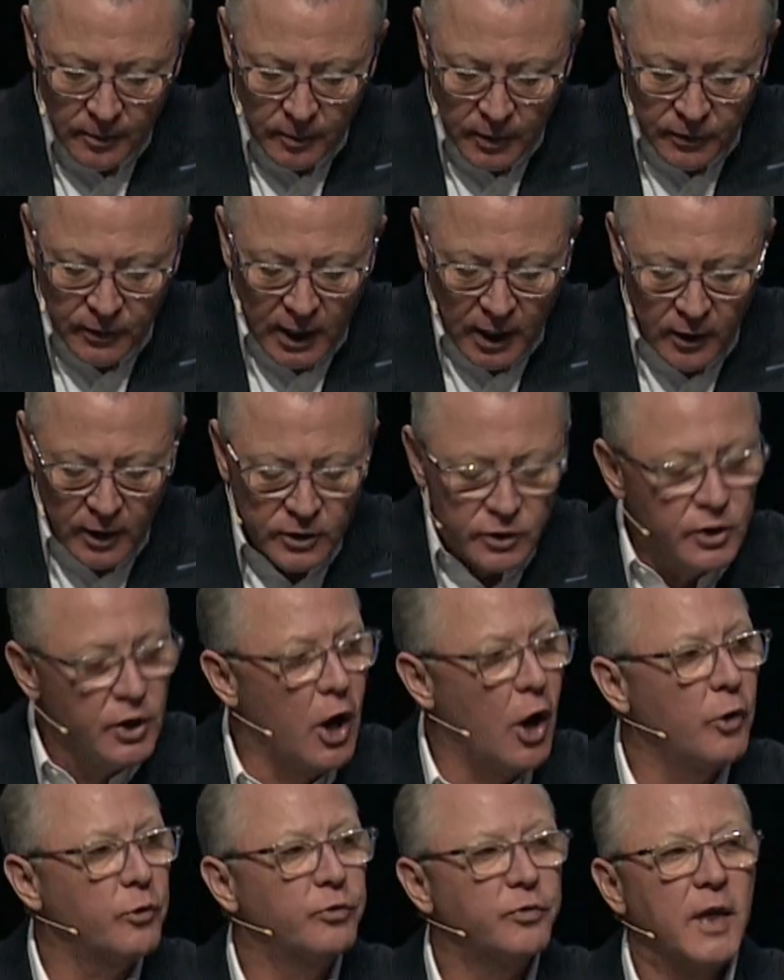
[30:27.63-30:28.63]
But there is
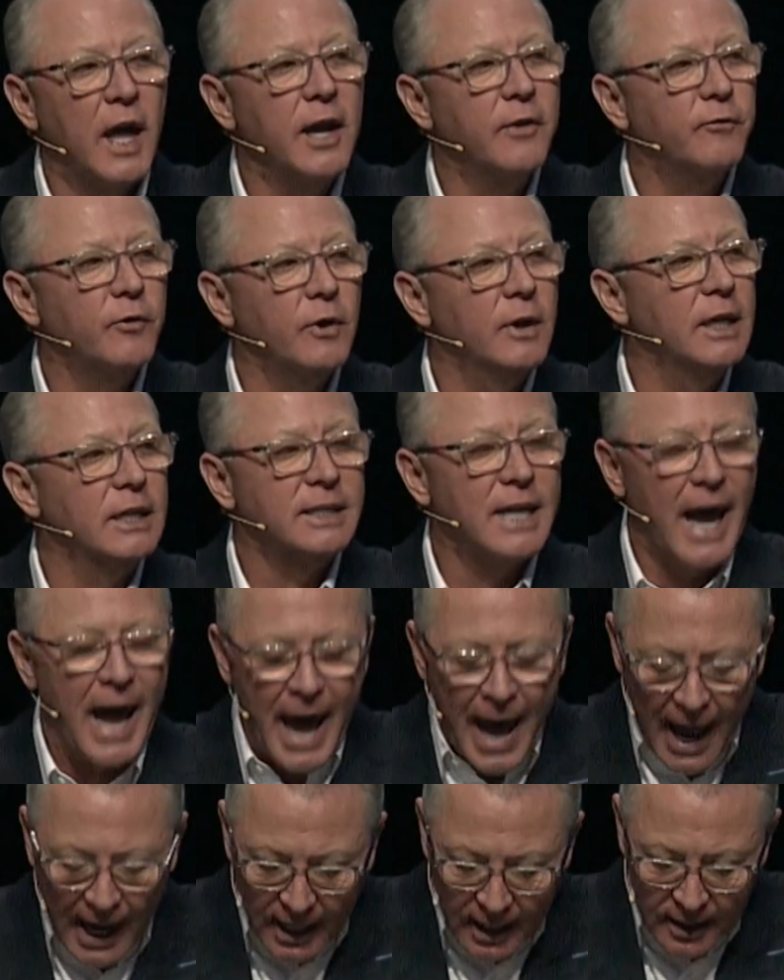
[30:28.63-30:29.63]
no thankfulness
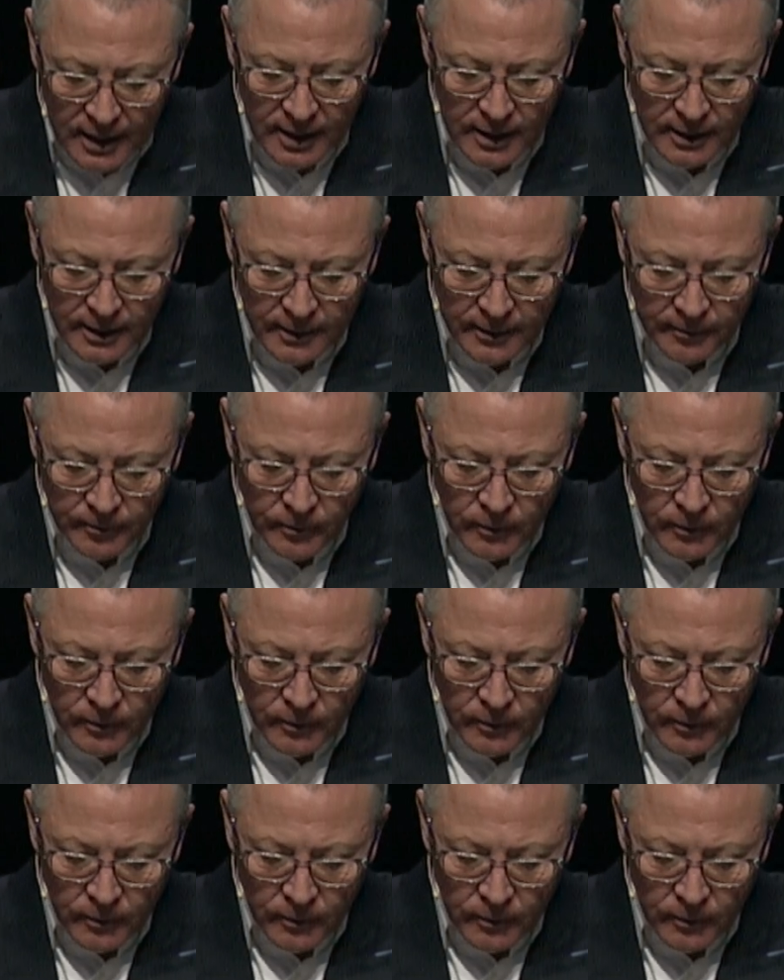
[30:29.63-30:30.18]
hack,